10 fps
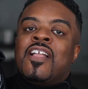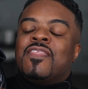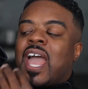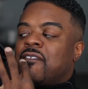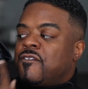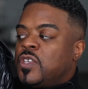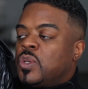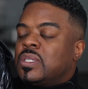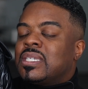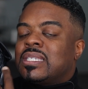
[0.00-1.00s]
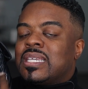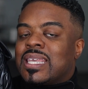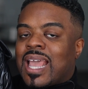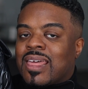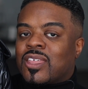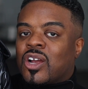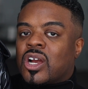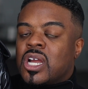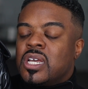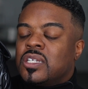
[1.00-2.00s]
that fuses
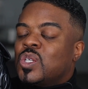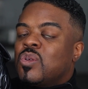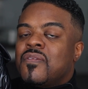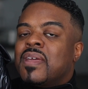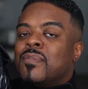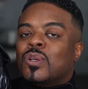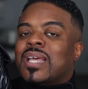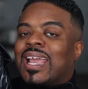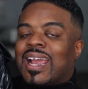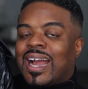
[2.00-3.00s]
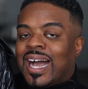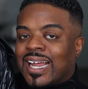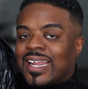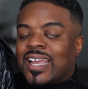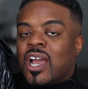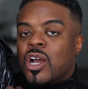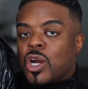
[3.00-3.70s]
together two of their most iconic